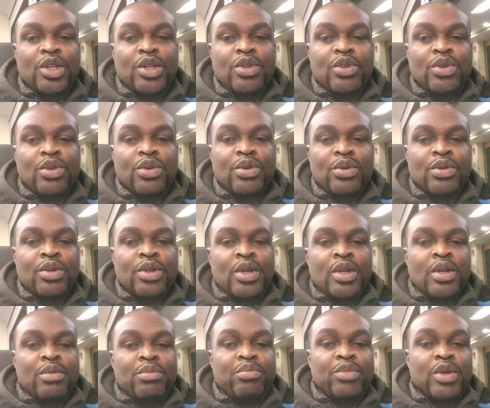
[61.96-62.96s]
EU
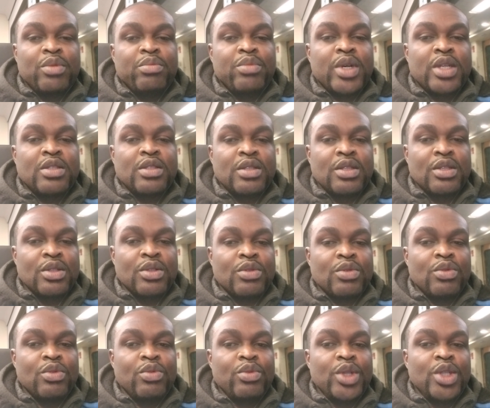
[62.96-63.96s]
member states,
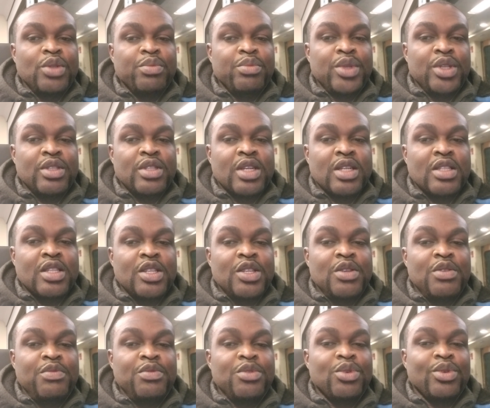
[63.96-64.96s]
which means that
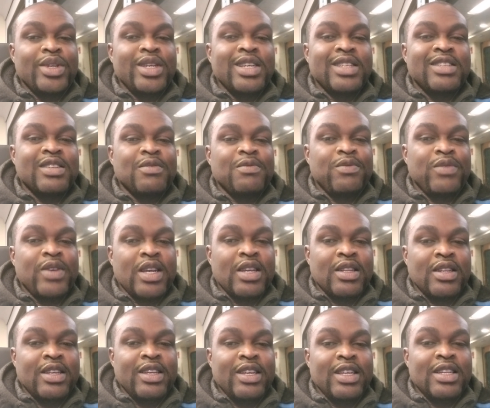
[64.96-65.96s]
if you get a fine
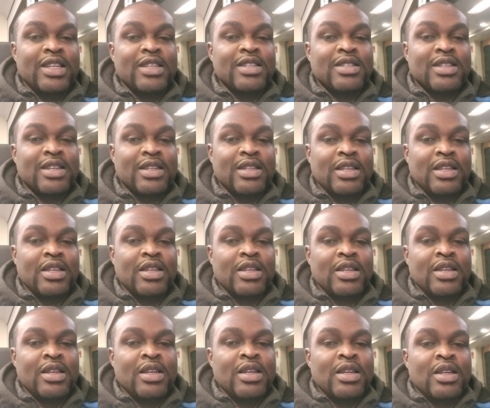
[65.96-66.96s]
in Italy
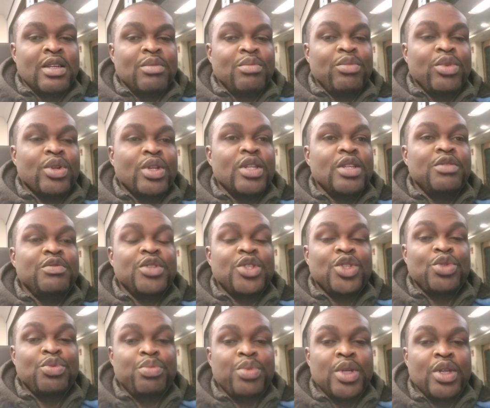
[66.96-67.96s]
but live in
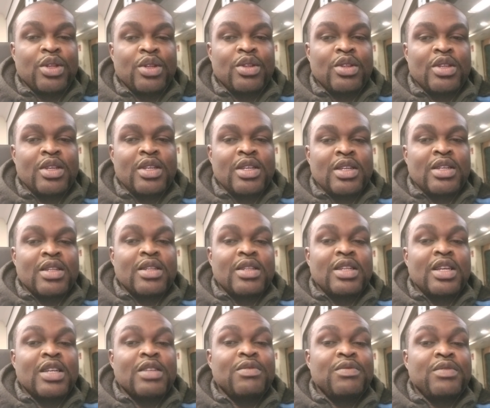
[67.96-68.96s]
Spain,
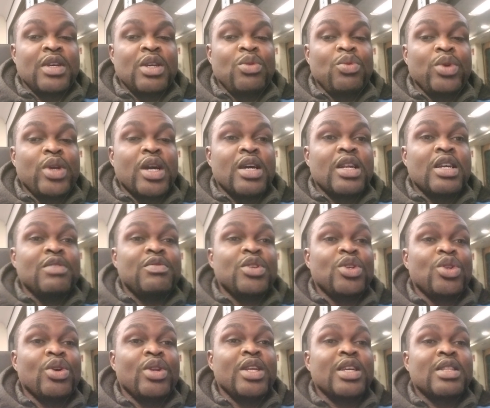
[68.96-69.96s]
that fine will arrive in
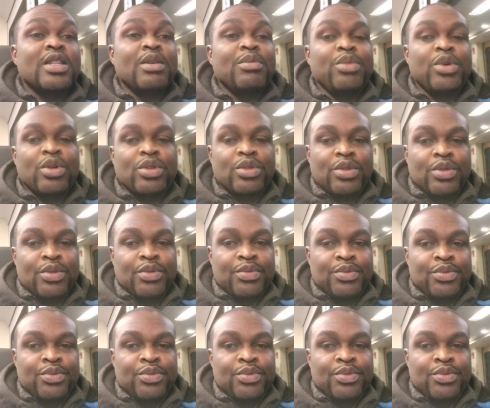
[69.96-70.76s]
your letterbox.